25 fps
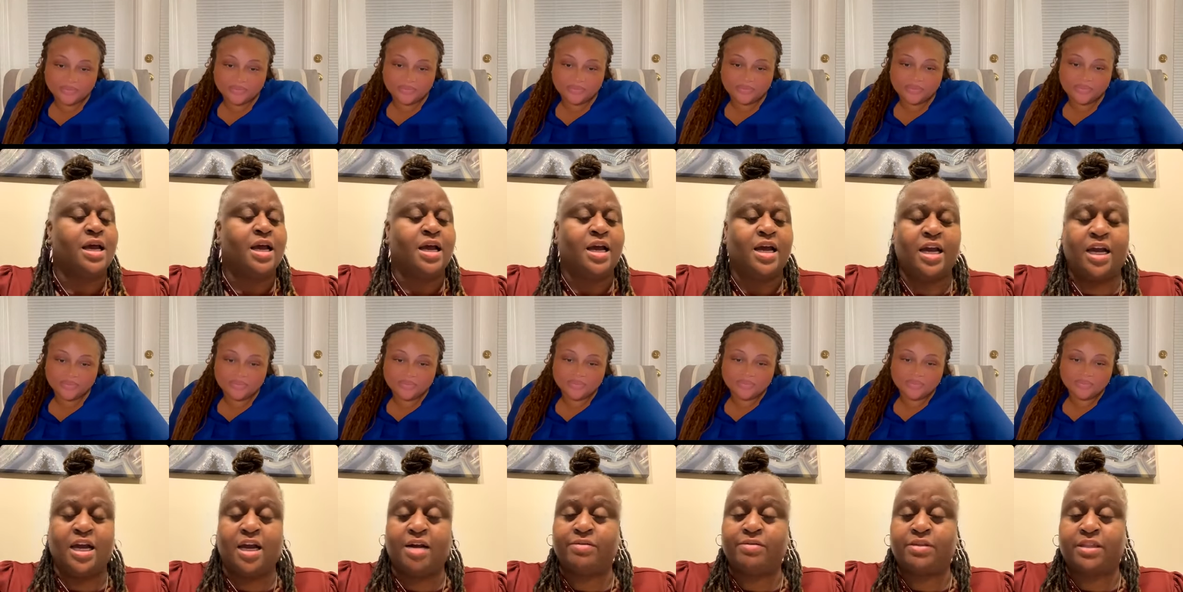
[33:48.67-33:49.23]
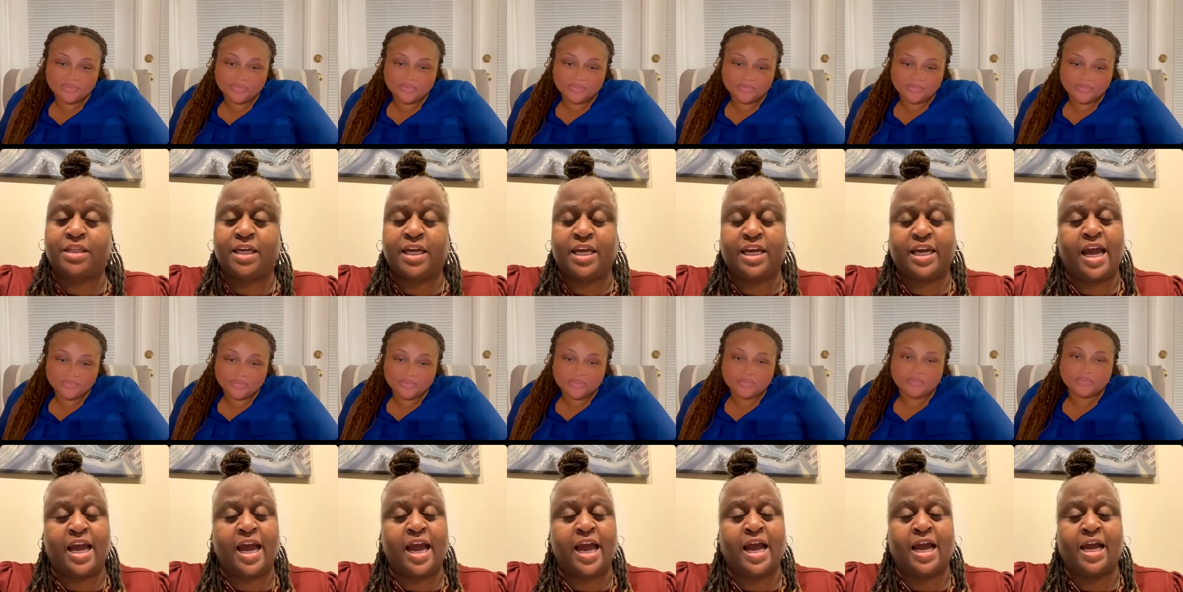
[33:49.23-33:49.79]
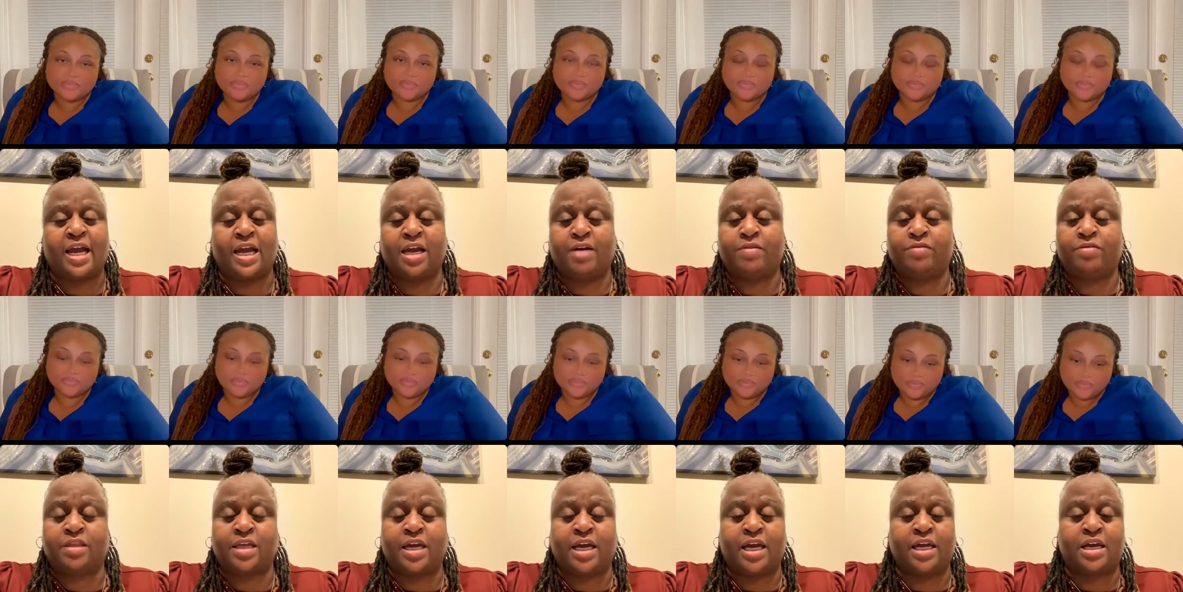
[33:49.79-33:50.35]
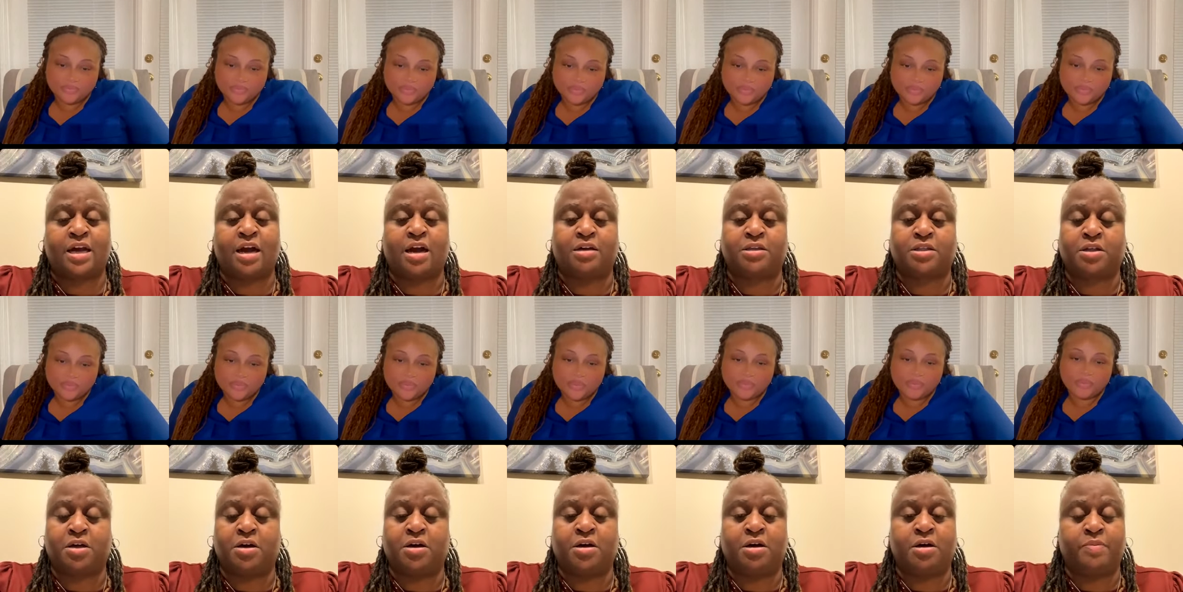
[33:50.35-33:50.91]
Speaker 1: Everything high, everything costs an
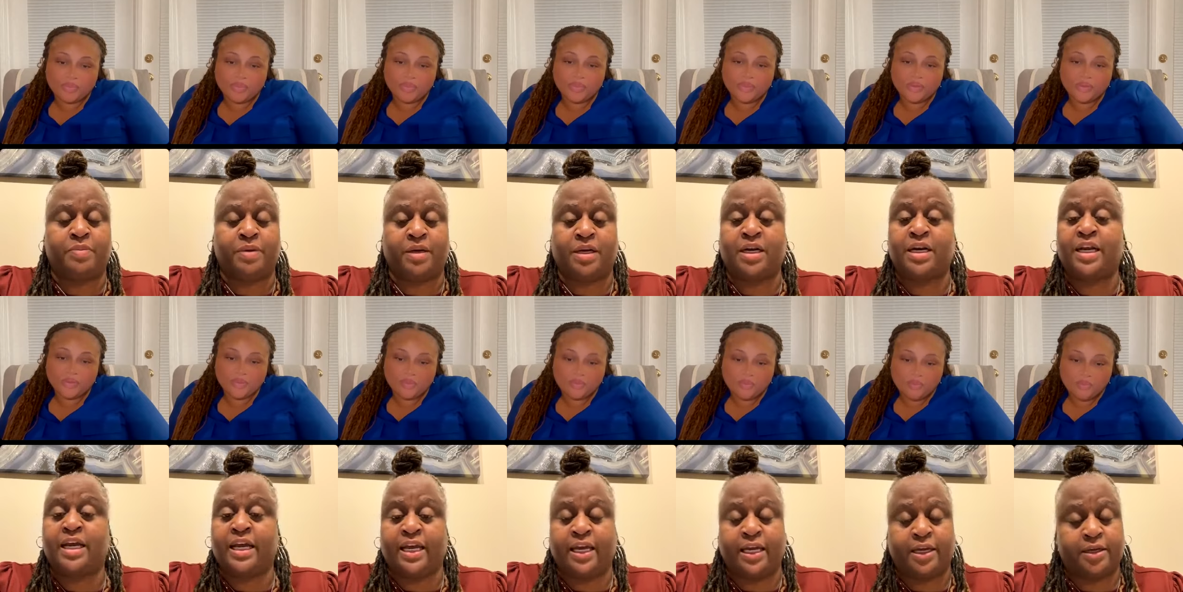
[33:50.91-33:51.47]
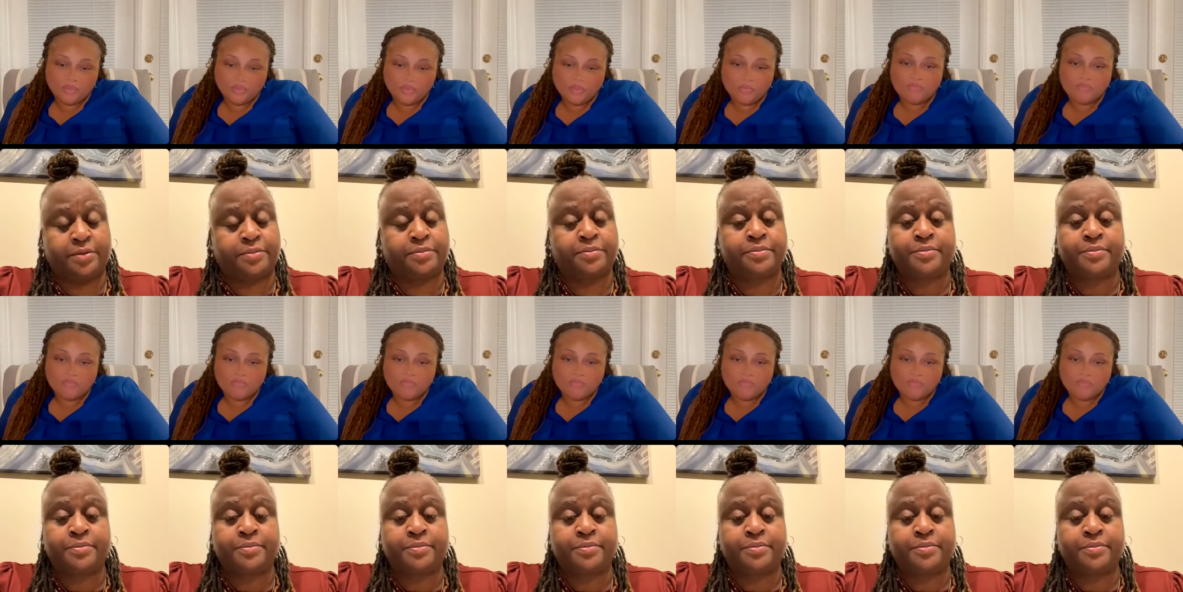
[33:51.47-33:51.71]
arm and a leg.